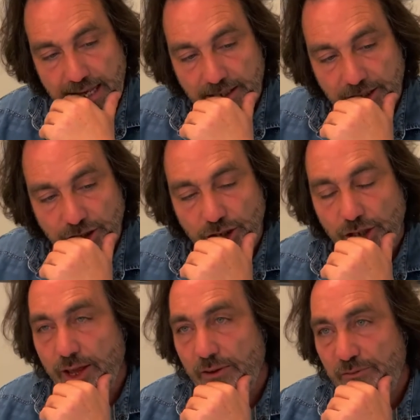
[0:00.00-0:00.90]
Because you've
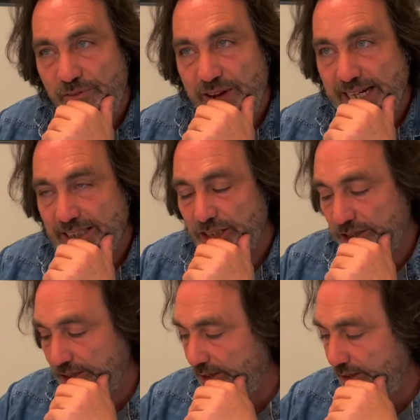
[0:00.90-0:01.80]
got that
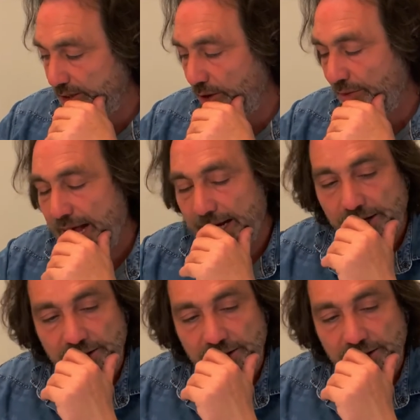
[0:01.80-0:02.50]
fixed on that